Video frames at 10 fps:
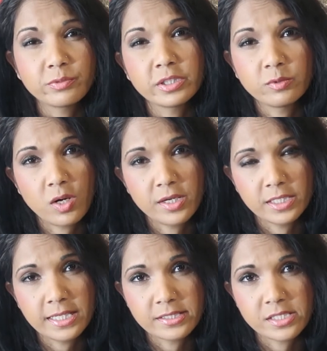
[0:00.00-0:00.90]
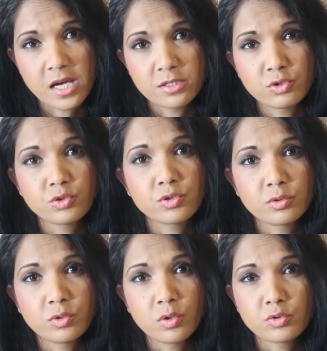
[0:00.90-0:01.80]
really want to get done, you
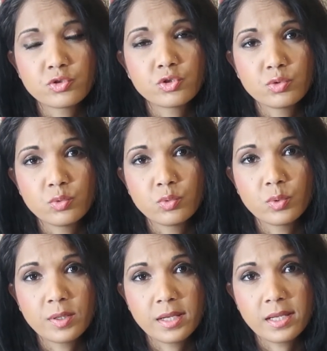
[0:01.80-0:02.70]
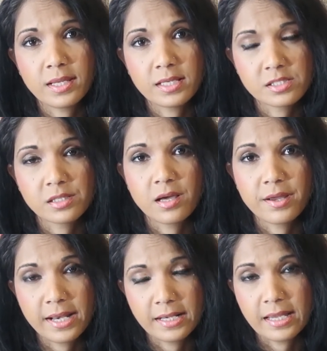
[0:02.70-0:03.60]
should go to a
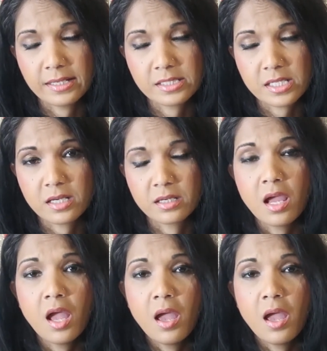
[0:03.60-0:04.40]
salon and get it done.